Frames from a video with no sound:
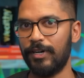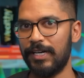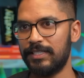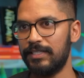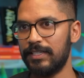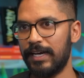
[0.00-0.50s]

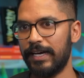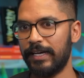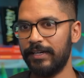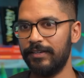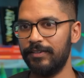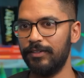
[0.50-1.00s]
us, it's
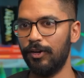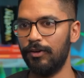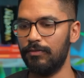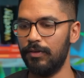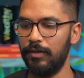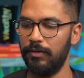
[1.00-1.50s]
like,
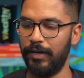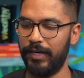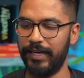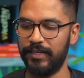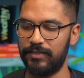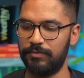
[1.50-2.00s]
I
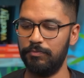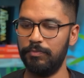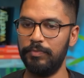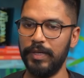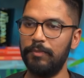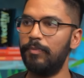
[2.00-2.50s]
guess
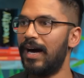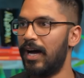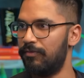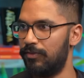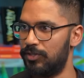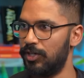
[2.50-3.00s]
big
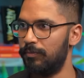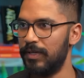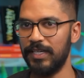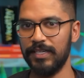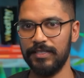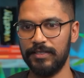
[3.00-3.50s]
part of the
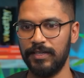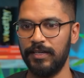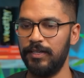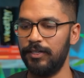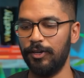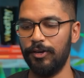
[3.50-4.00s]
topic is,
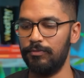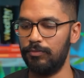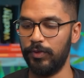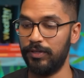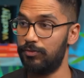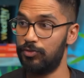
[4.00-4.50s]

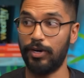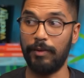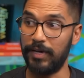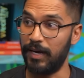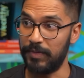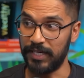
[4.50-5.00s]
with
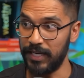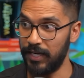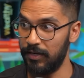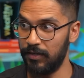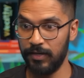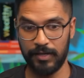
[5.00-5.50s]
Trump coming
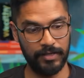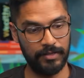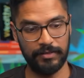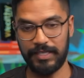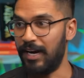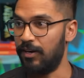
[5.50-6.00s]
in,
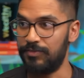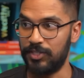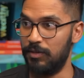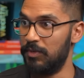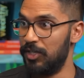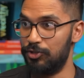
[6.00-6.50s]
tariffs
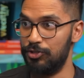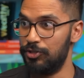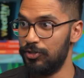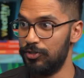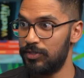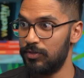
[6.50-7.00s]
going to be
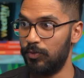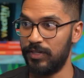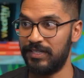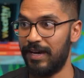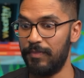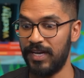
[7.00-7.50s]
introduced. What
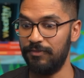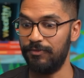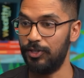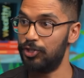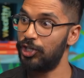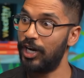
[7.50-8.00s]
does that mean for
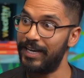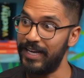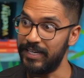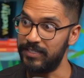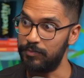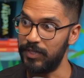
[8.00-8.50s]
the
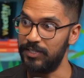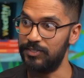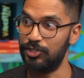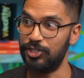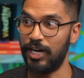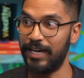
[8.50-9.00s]
Chinese? Because
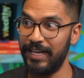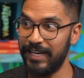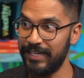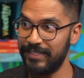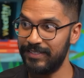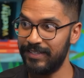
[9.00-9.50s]
the
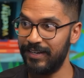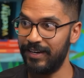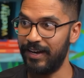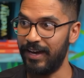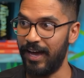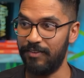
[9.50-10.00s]
Chinese
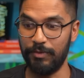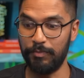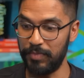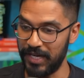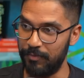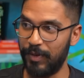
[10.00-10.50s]
have a
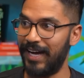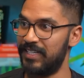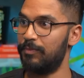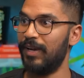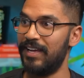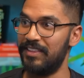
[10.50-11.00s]
big part
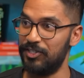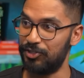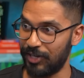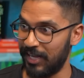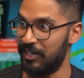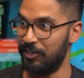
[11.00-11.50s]
to play in the
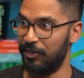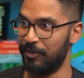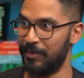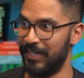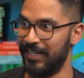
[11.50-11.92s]
Australian economy.